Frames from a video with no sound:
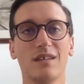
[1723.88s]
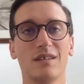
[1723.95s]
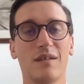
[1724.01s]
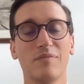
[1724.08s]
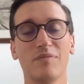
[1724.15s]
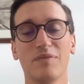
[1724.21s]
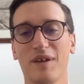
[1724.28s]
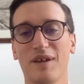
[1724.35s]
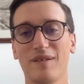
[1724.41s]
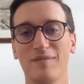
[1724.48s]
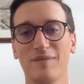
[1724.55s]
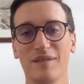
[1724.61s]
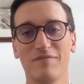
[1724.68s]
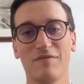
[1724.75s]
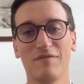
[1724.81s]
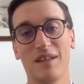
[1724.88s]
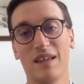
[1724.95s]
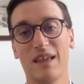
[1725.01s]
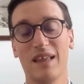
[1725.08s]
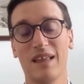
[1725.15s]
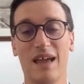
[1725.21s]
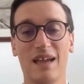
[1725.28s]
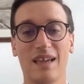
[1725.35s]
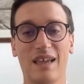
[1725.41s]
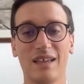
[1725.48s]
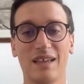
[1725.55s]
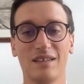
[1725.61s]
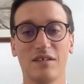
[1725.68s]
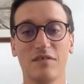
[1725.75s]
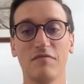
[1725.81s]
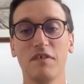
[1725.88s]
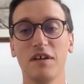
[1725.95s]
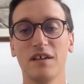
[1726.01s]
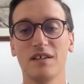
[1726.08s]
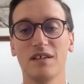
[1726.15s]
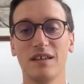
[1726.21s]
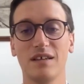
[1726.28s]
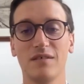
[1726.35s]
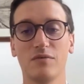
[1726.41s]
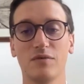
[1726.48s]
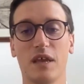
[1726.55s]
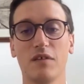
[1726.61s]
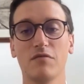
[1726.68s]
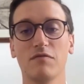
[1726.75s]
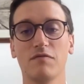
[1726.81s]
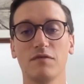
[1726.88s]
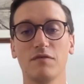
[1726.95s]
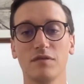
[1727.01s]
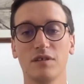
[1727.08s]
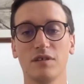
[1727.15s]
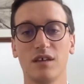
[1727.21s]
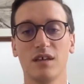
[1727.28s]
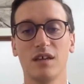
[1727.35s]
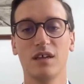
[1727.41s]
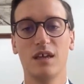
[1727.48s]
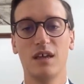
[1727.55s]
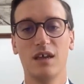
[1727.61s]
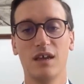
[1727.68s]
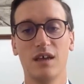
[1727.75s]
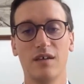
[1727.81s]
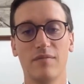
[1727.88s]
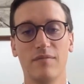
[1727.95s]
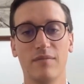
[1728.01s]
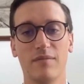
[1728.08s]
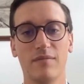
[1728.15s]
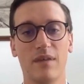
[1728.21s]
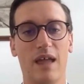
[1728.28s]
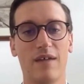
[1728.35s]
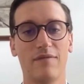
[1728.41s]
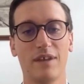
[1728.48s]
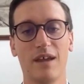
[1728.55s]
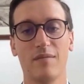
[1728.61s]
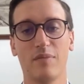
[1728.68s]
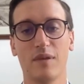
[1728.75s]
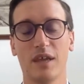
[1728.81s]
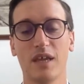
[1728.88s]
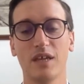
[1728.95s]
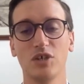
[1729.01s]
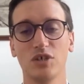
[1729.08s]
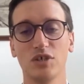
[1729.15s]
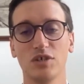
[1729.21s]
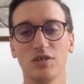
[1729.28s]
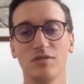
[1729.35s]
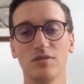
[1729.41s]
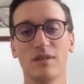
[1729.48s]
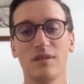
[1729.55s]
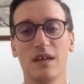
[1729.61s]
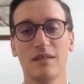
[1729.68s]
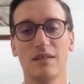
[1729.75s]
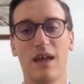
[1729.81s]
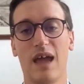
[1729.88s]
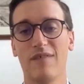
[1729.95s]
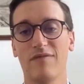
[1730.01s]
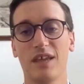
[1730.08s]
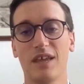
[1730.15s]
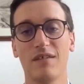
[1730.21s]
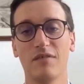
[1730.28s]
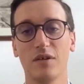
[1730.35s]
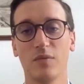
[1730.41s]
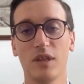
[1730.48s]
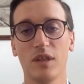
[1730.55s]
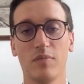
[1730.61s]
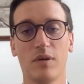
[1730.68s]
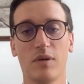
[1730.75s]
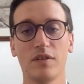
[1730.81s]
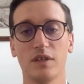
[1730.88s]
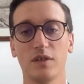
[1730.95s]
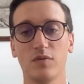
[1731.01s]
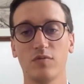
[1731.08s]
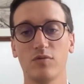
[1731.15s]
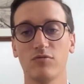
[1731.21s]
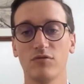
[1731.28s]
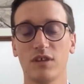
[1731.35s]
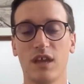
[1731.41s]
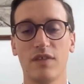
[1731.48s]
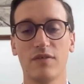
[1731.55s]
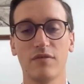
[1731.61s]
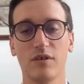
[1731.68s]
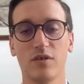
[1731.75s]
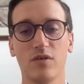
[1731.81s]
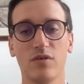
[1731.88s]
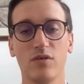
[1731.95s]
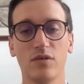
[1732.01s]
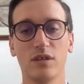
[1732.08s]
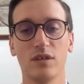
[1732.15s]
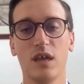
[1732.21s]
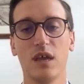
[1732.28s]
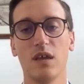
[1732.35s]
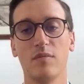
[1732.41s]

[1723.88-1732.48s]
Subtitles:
sometimes in that case, conversely, it was helpful to have an application and have a hearing where the parties were brought together at court.